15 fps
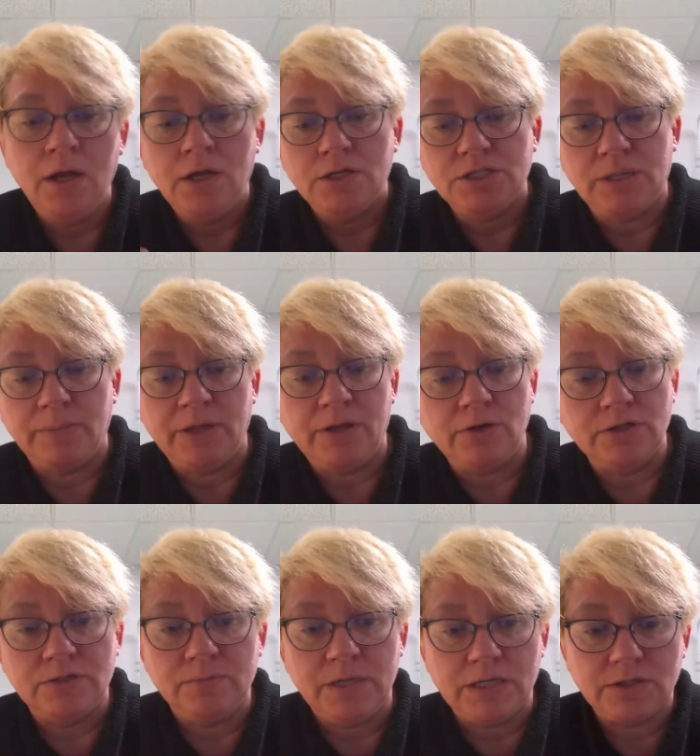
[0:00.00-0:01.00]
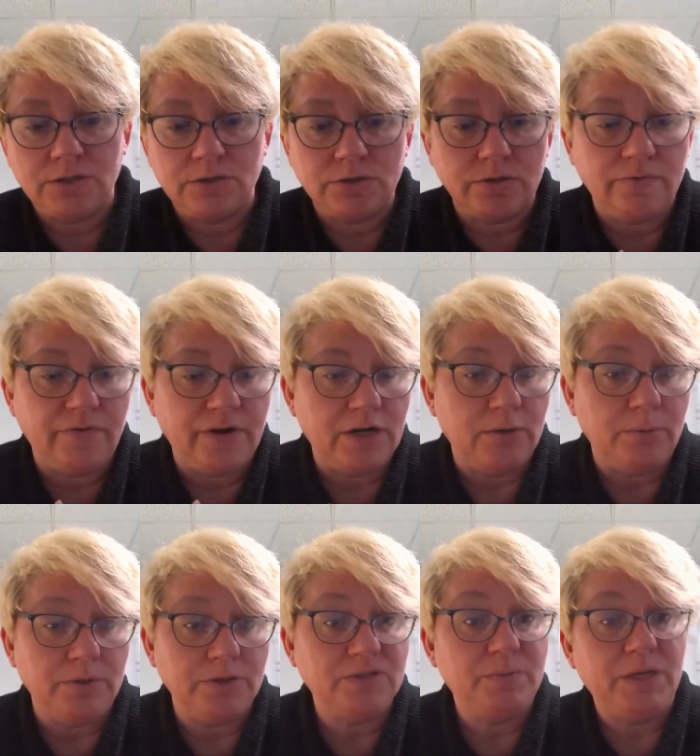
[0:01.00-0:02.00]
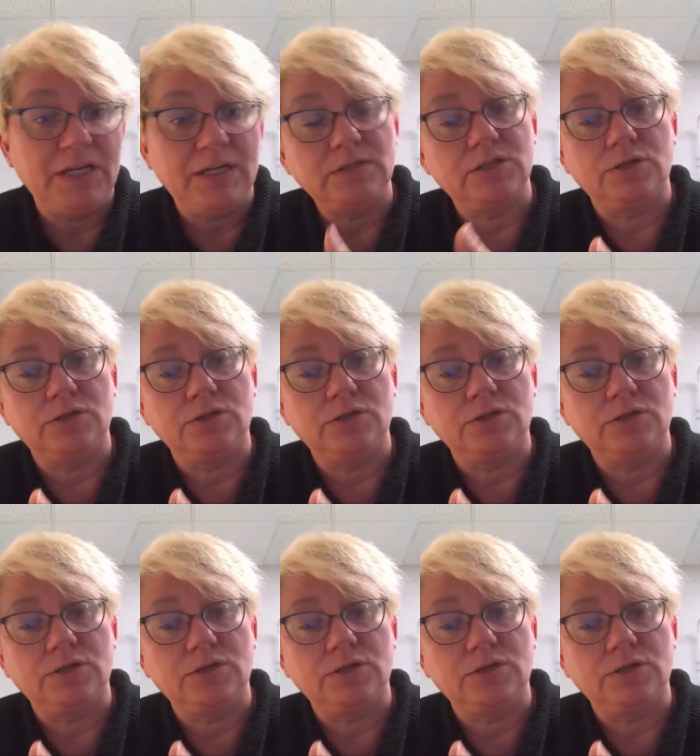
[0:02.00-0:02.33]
Some of those mixers are variable speed,